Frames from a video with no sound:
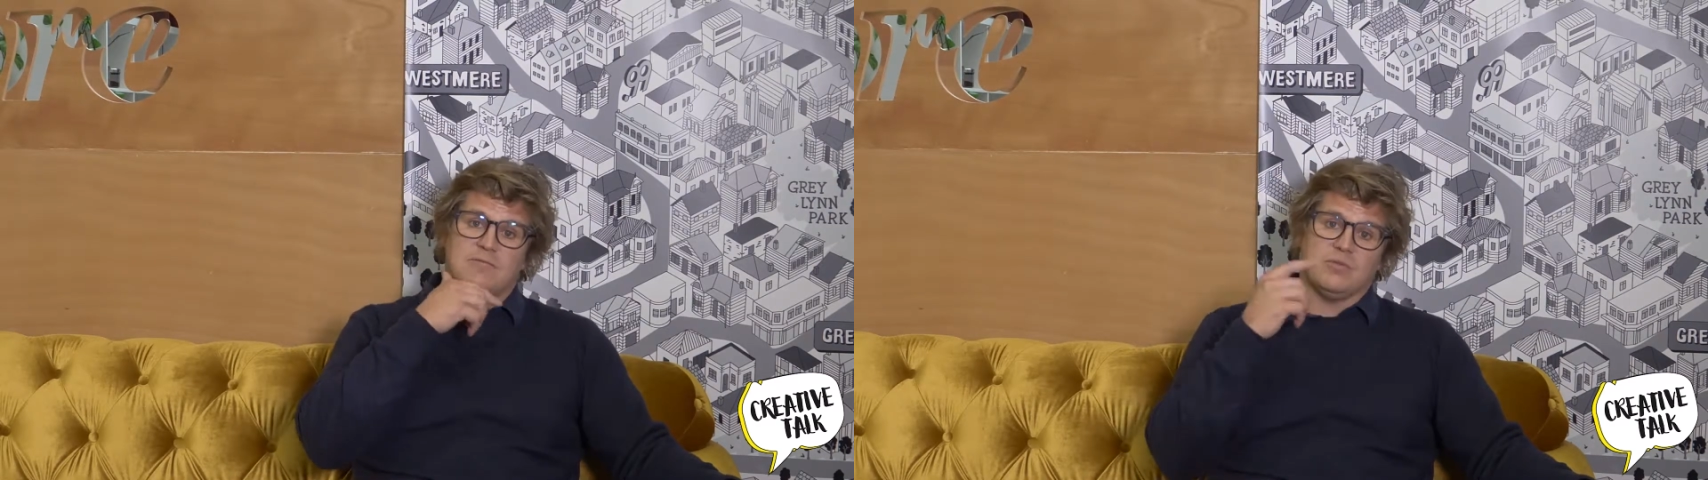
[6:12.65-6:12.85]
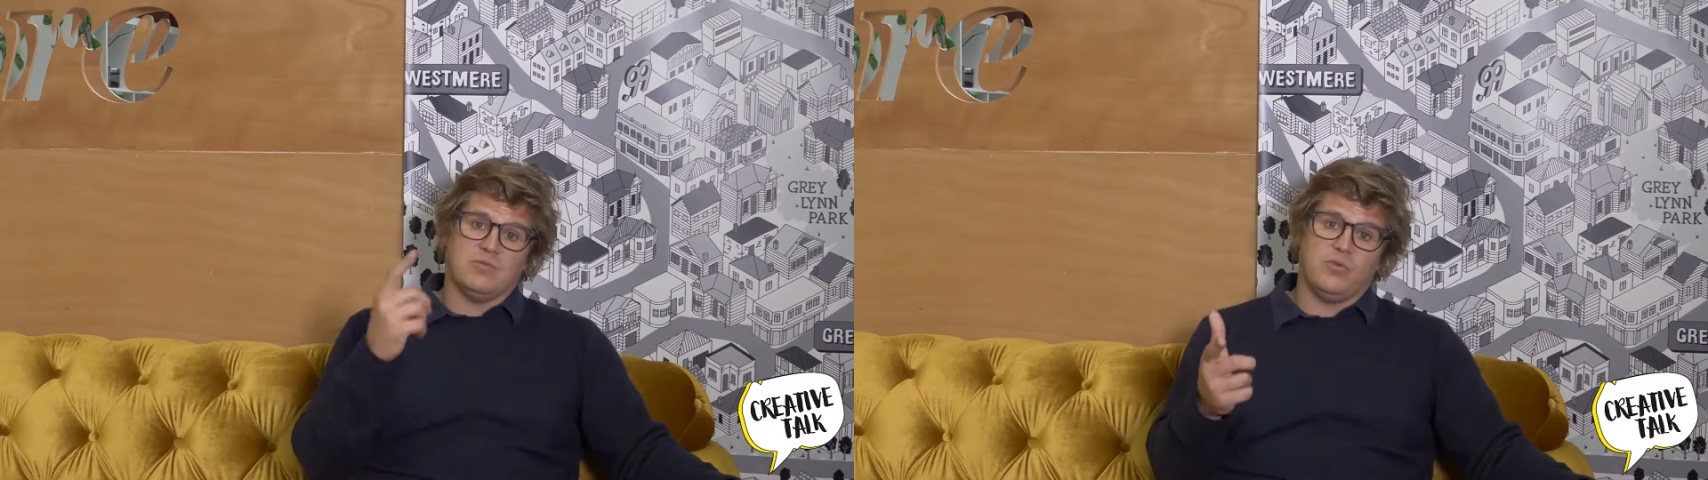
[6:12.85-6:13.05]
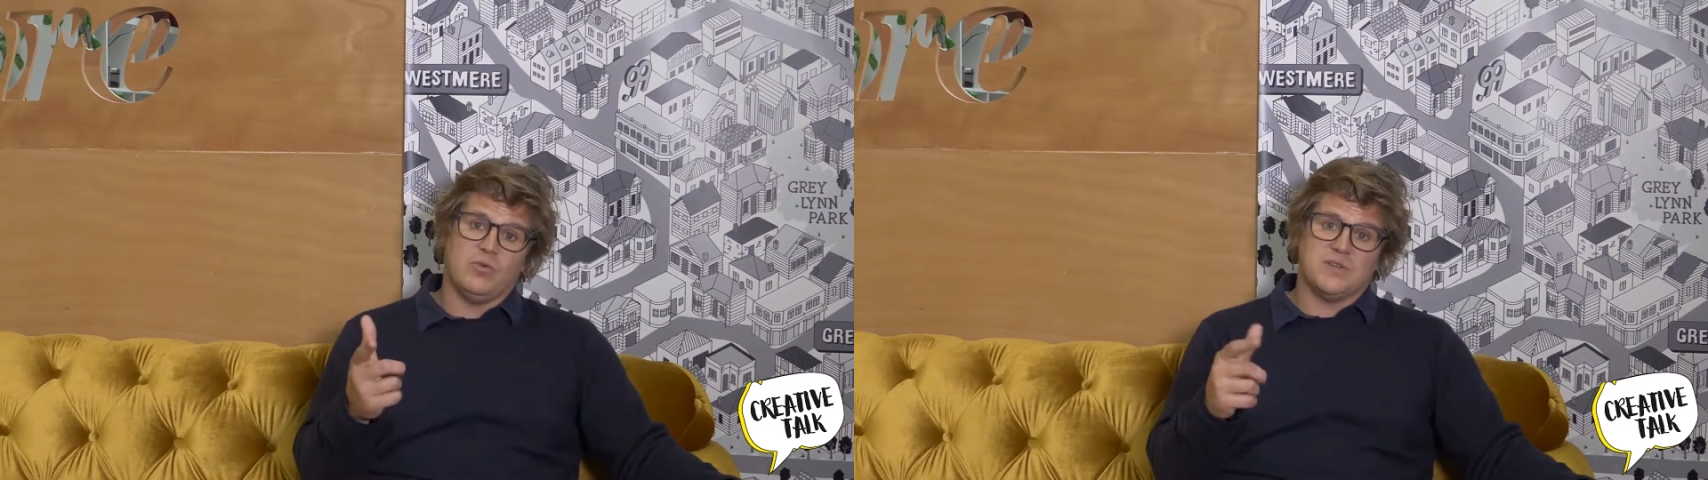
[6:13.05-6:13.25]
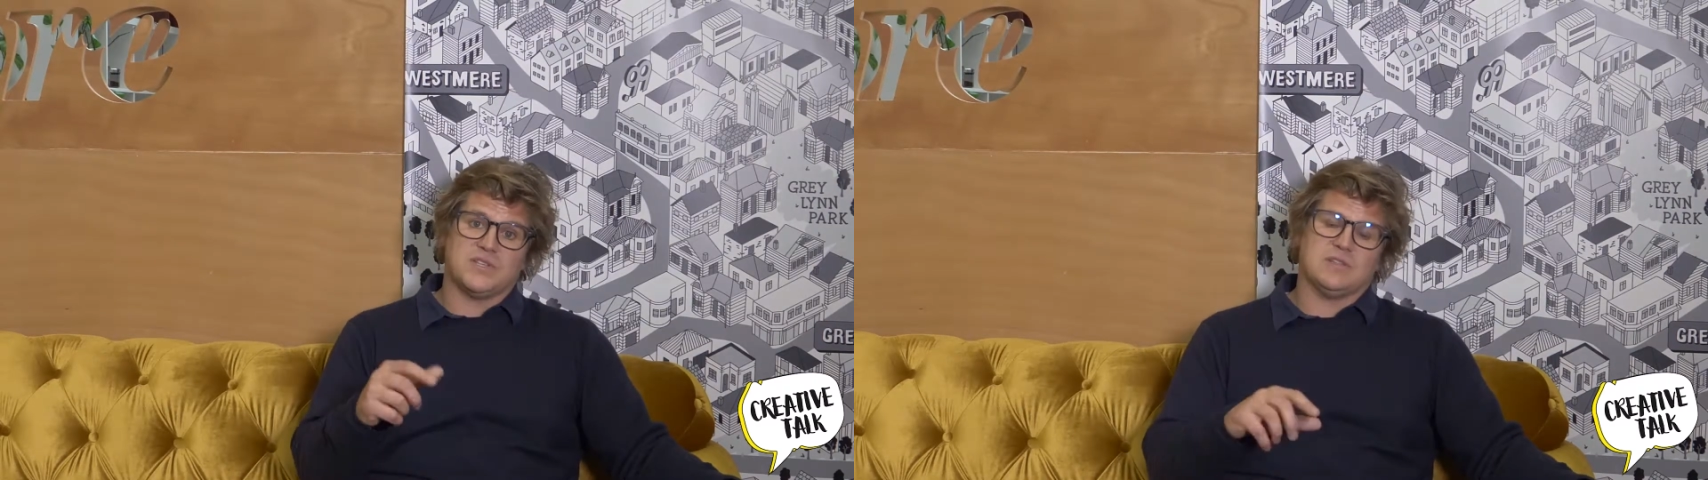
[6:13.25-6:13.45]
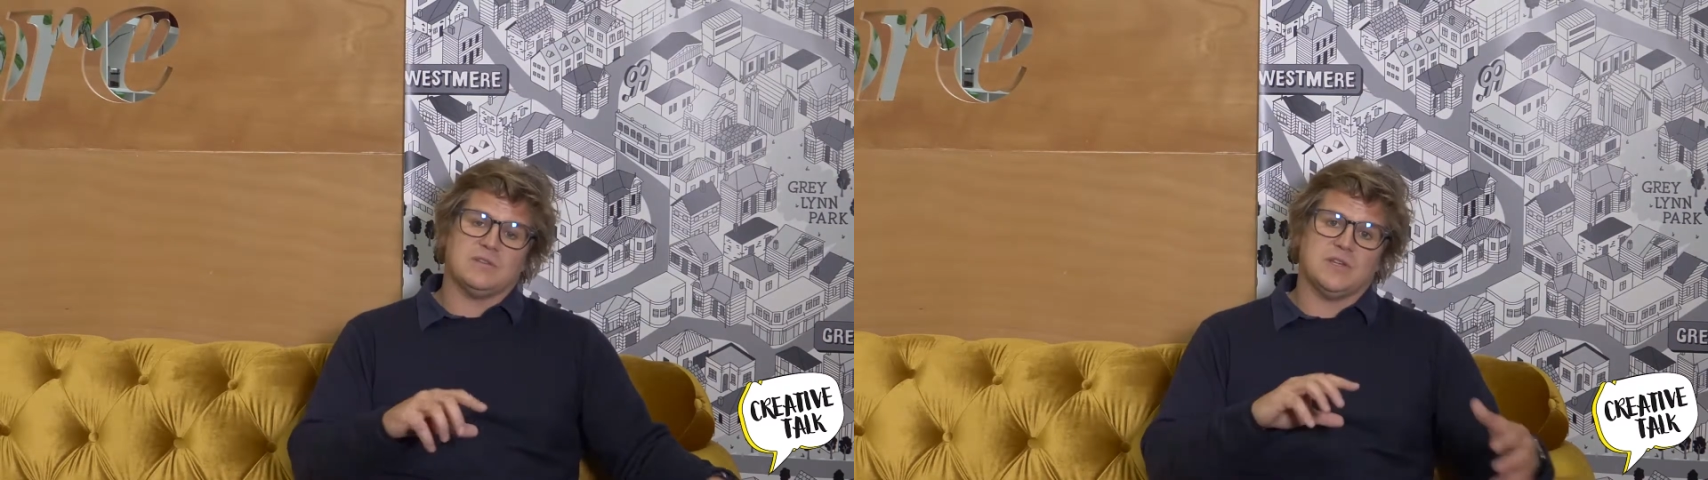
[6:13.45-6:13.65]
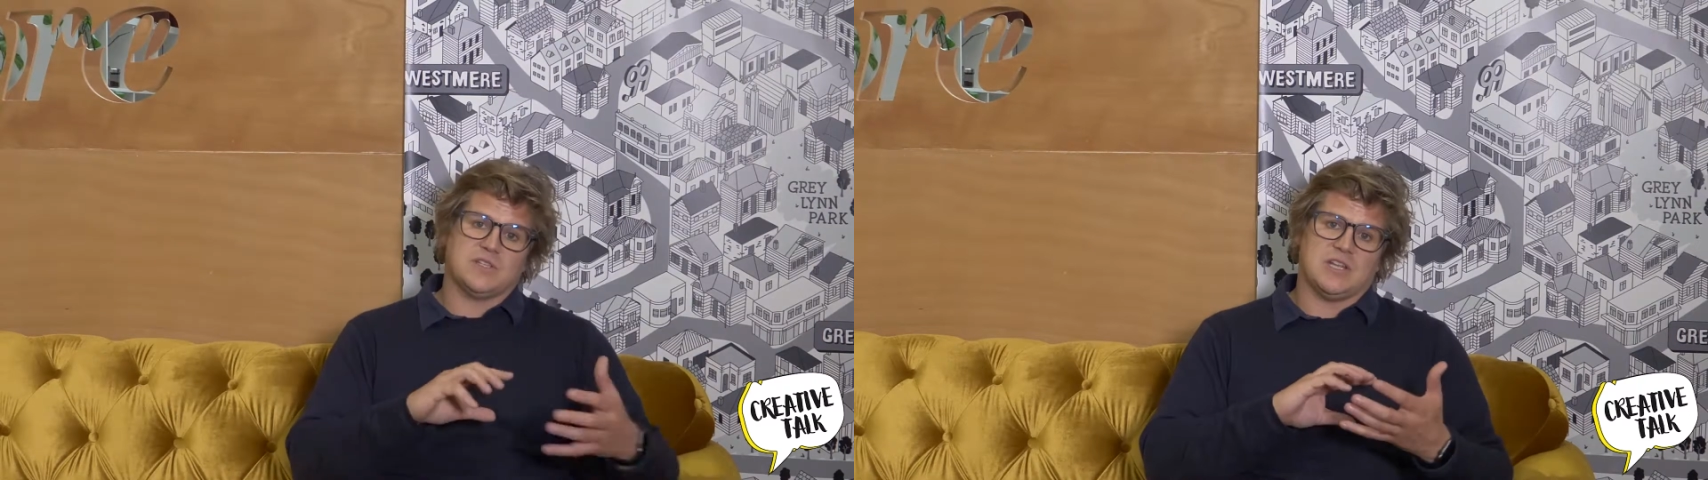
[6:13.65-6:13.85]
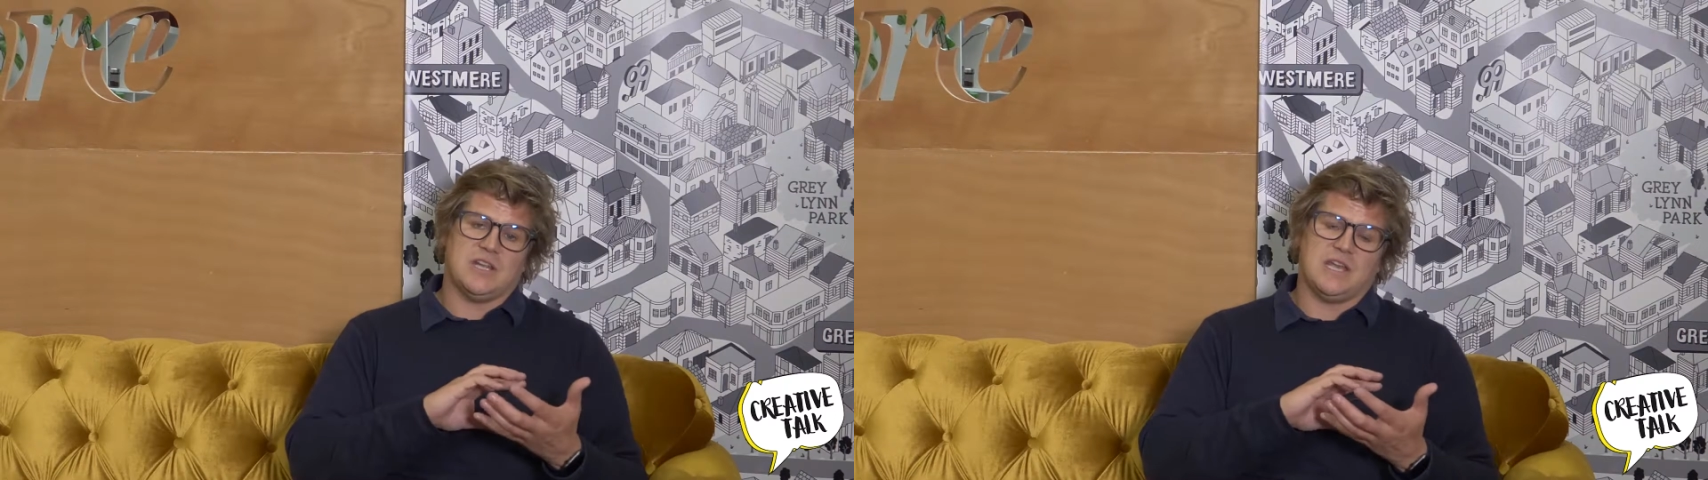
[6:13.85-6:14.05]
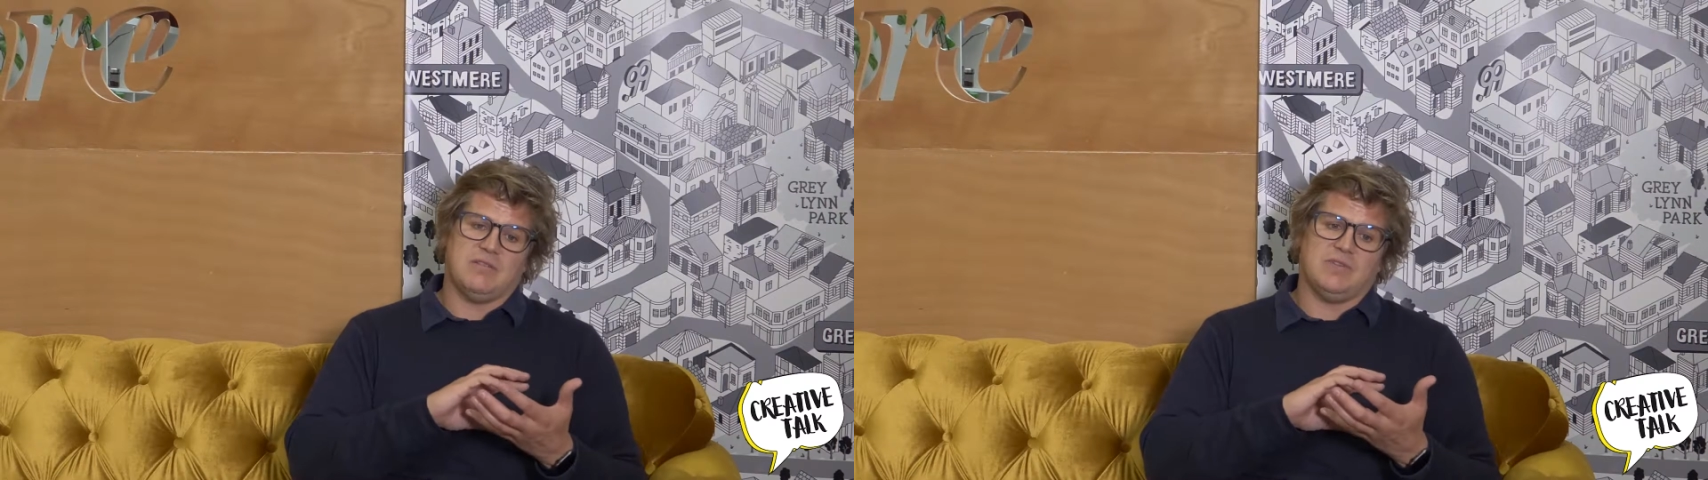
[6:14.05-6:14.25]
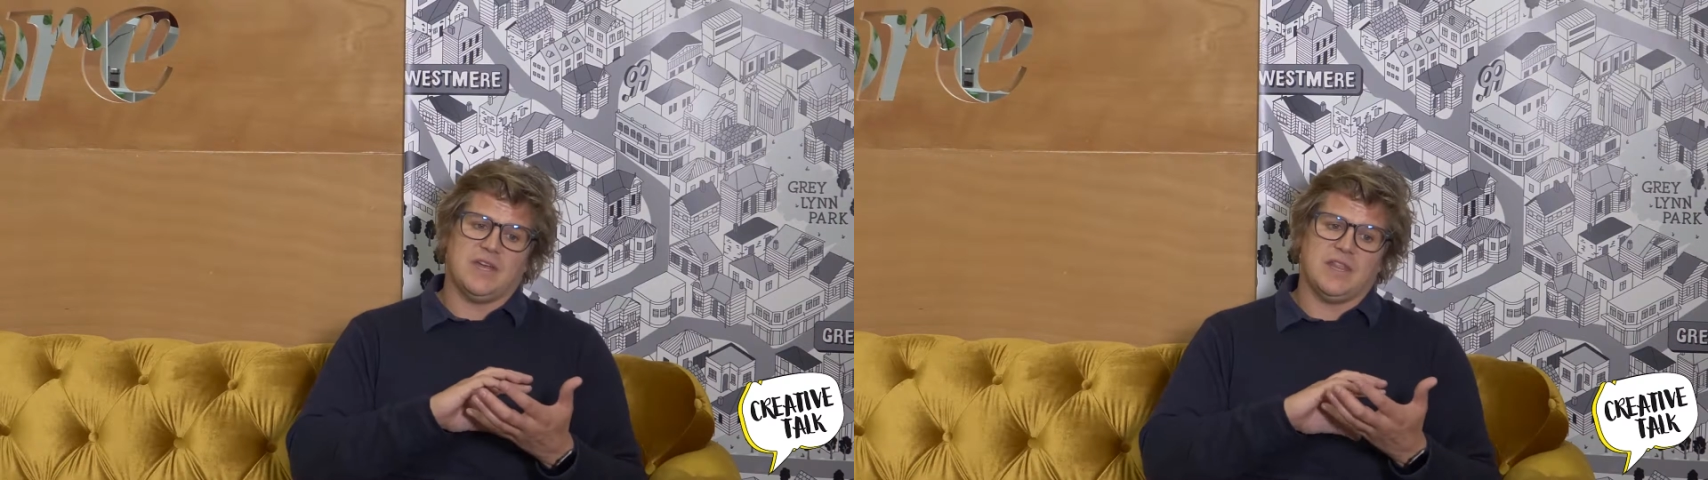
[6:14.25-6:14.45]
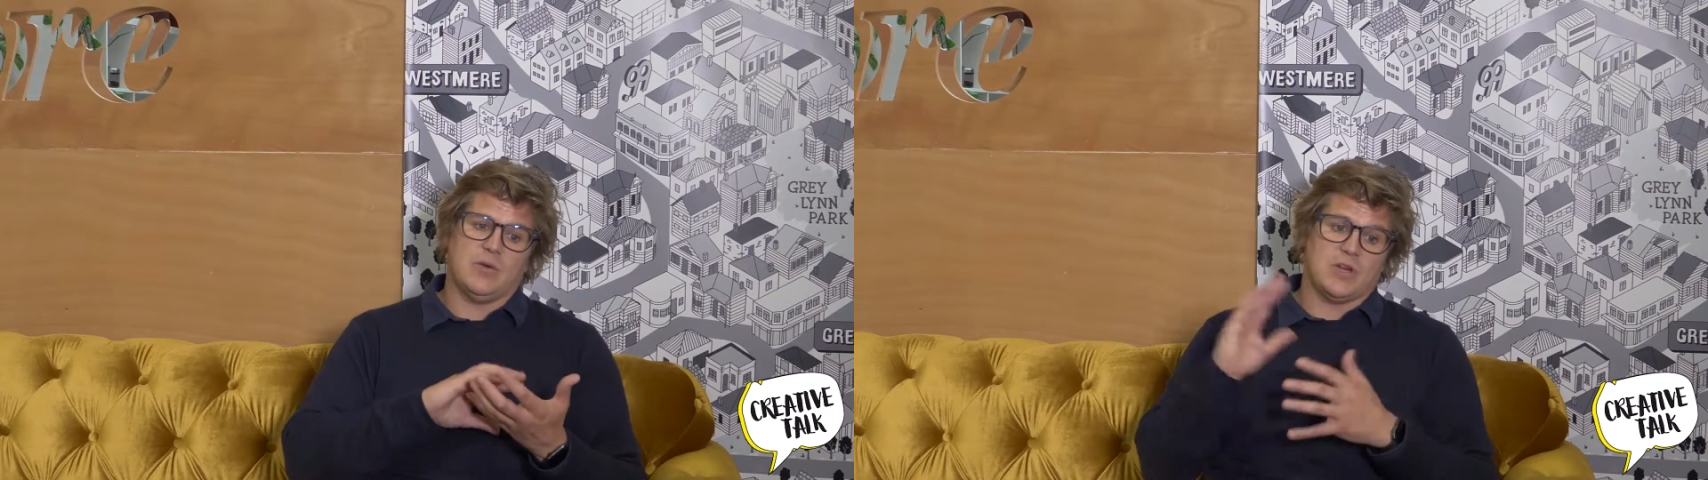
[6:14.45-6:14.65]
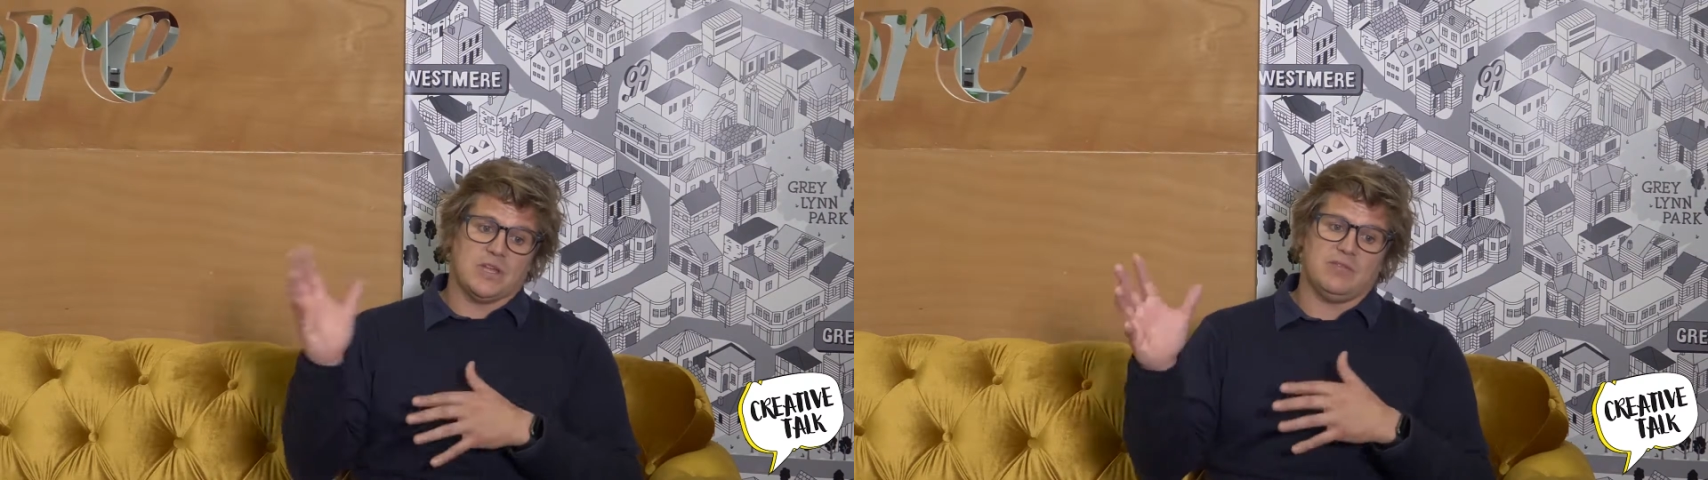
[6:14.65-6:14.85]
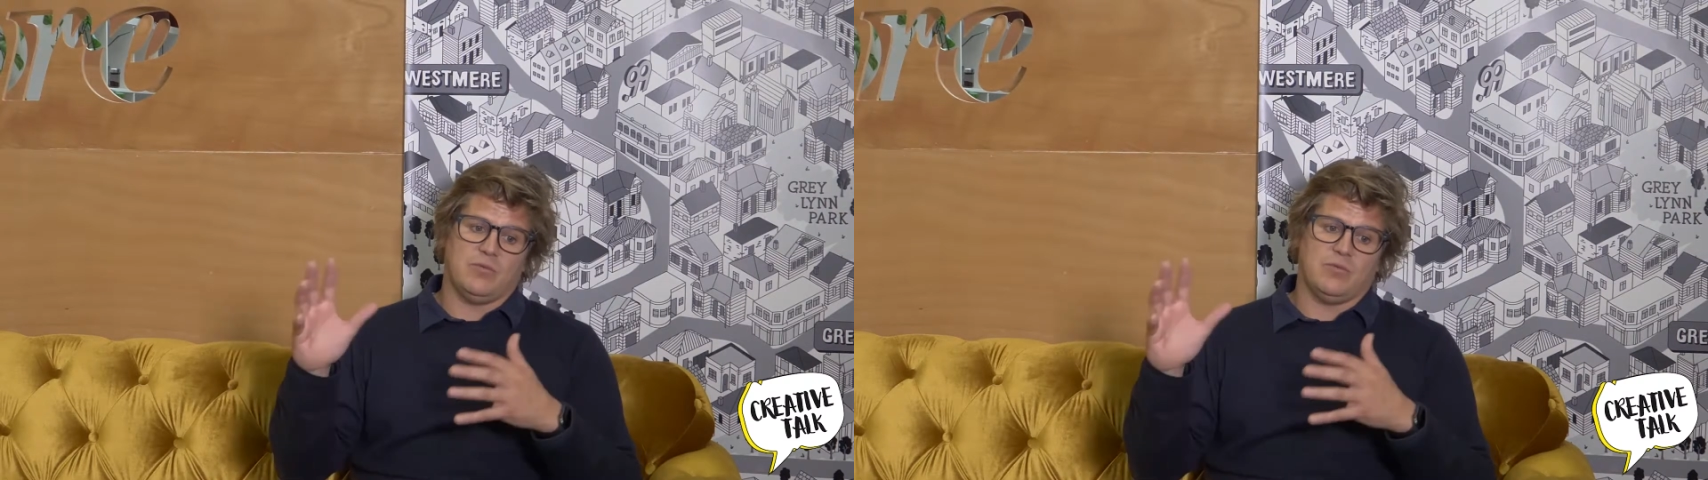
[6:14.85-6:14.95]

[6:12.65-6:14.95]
from Formist that's going to have that we're going to